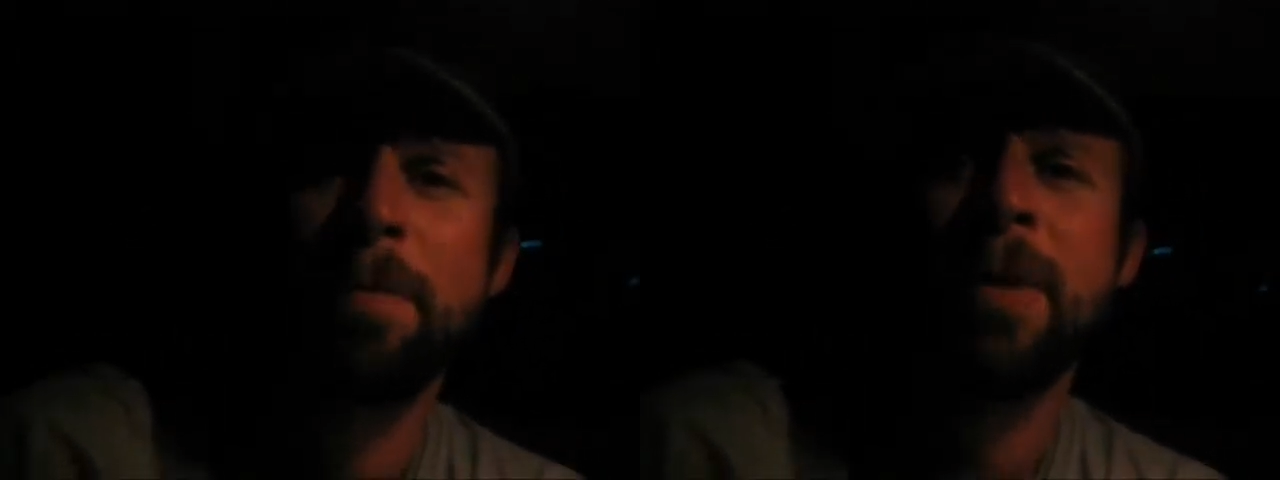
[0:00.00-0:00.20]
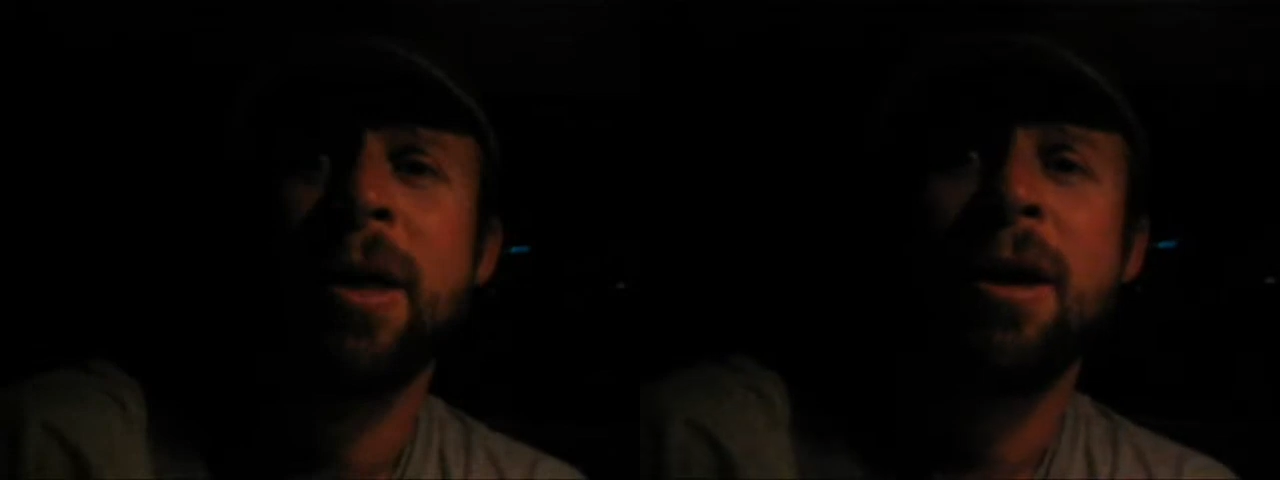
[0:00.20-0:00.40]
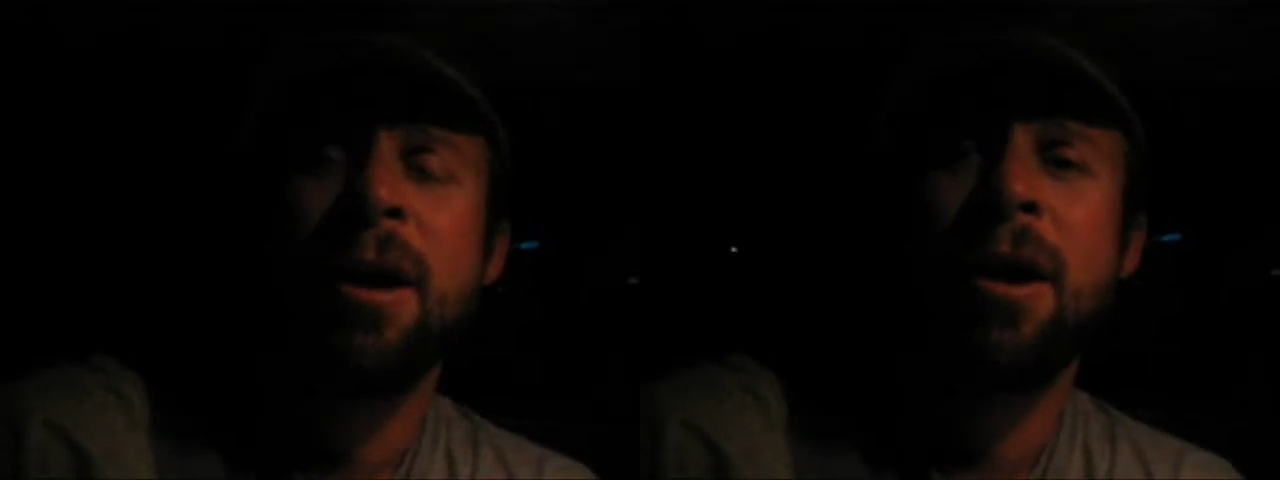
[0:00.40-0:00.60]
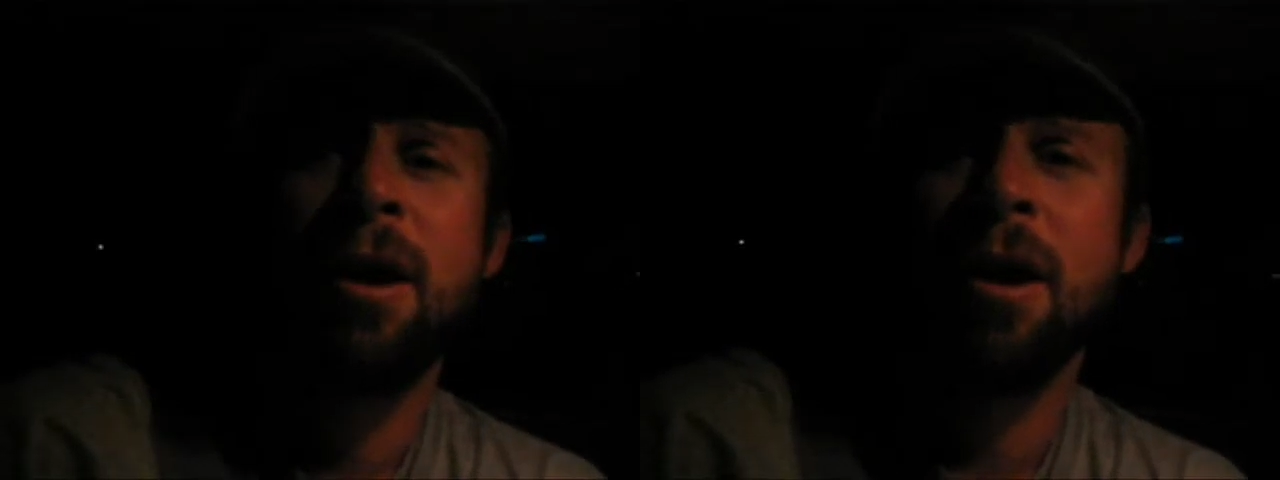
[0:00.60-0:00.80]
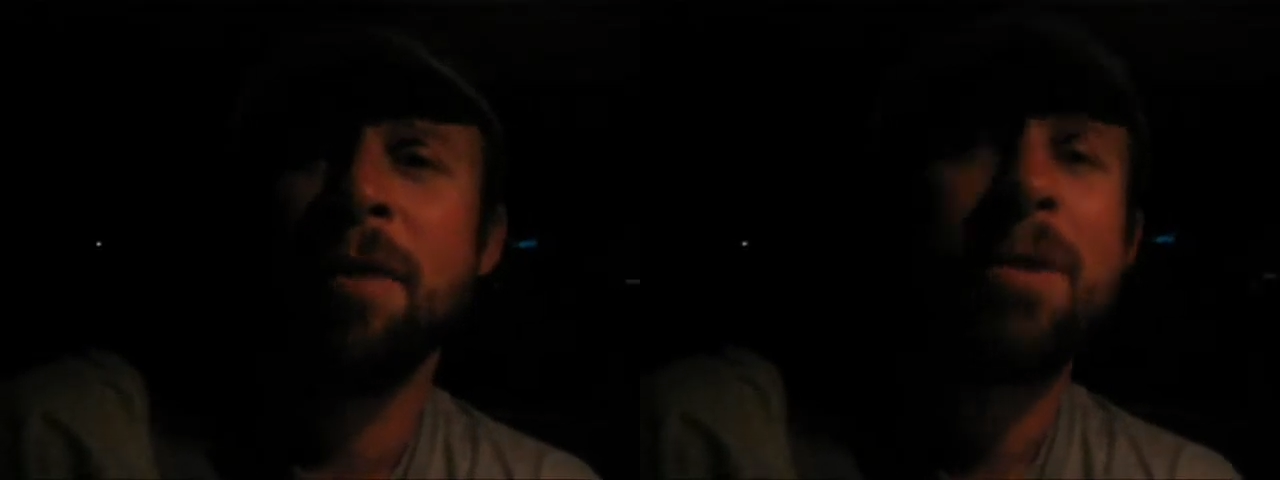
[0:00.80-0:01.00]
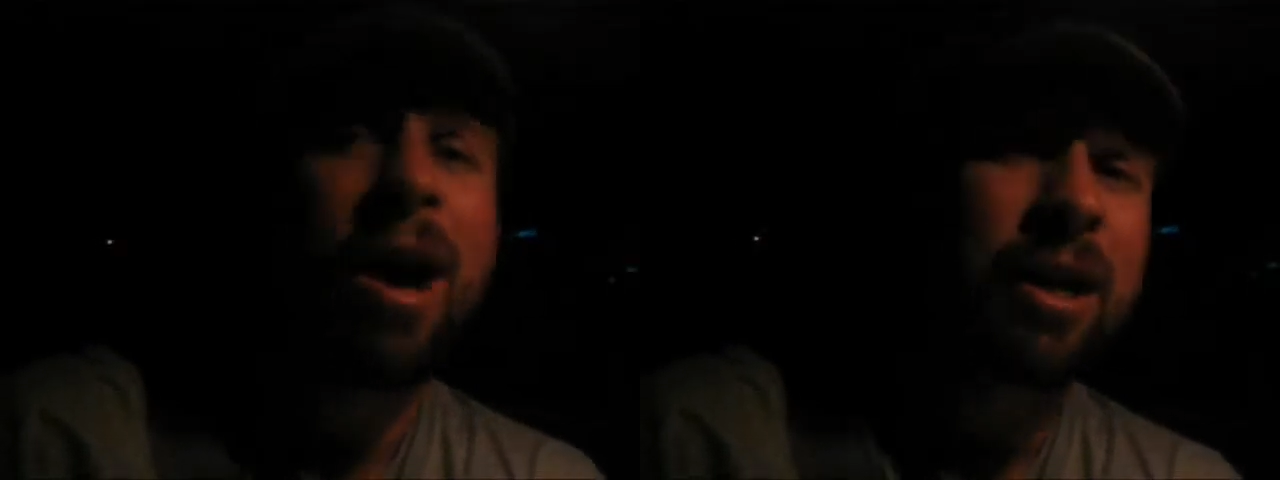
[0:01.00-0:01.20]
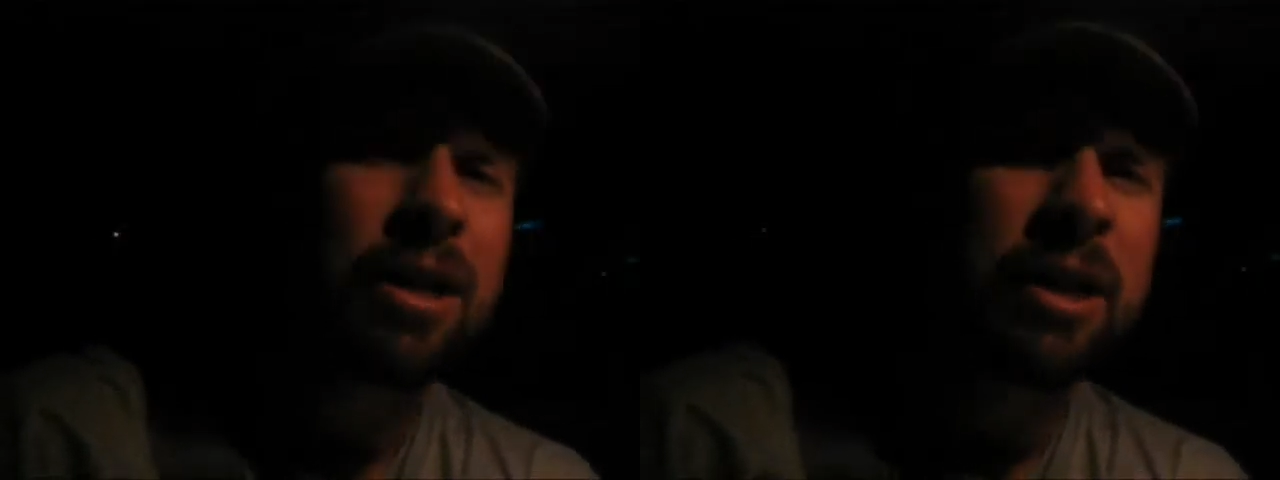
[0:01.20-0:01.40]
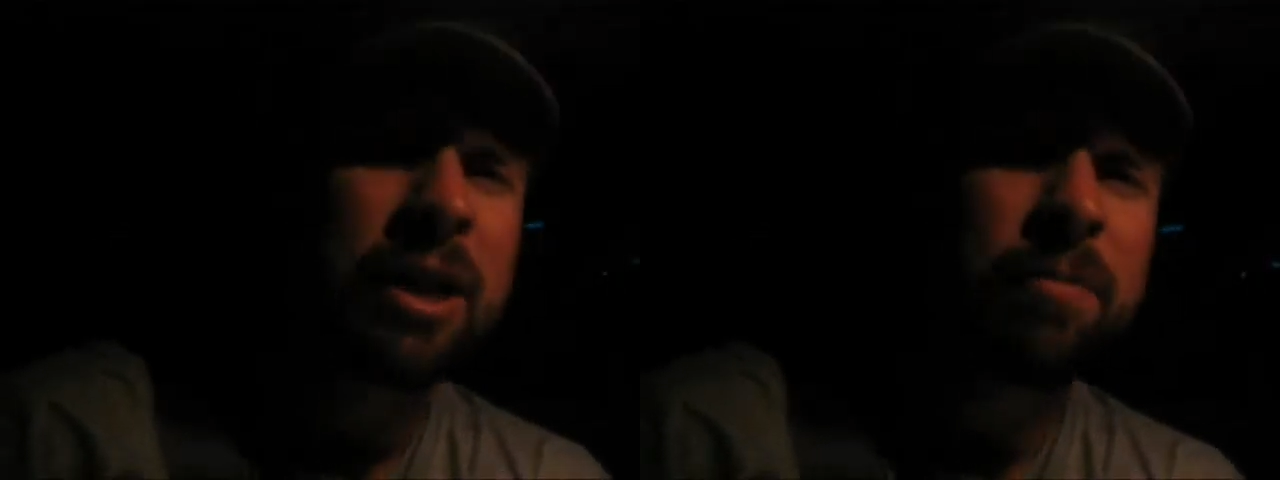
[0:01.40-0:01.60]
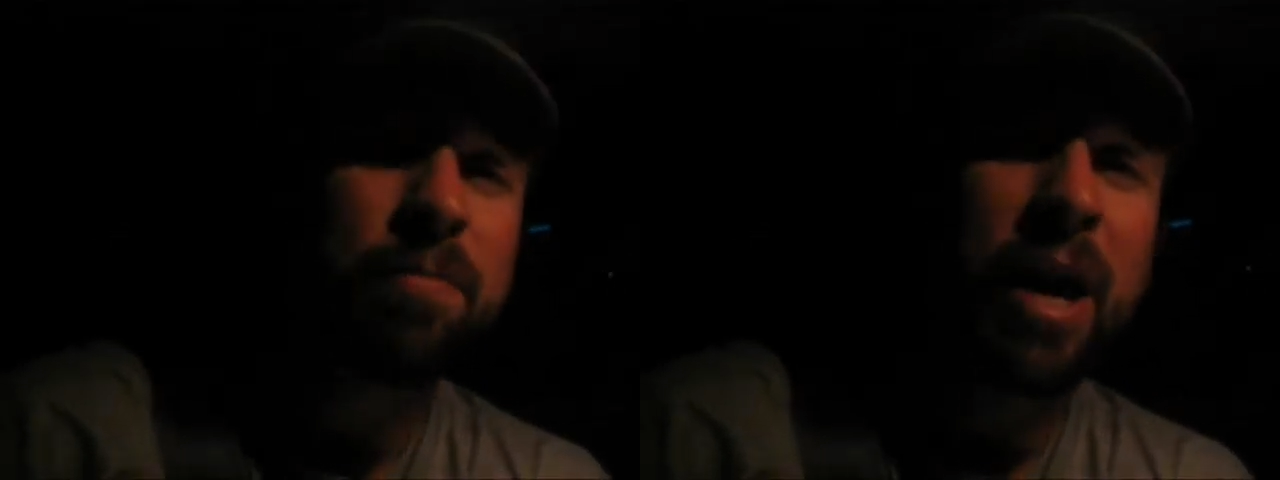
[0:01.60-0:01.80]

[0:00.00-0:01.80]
Not clean